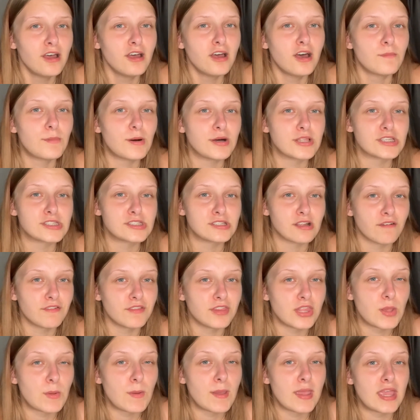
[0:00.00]
about the stuff that
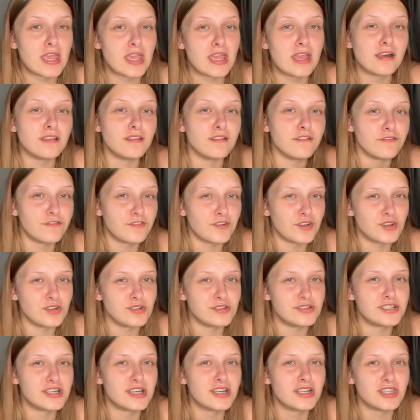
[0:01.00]
you eat and the
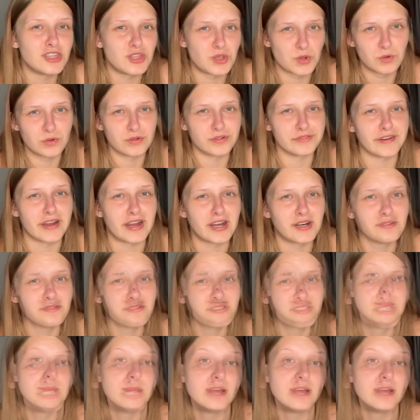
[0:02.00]
food that you're around.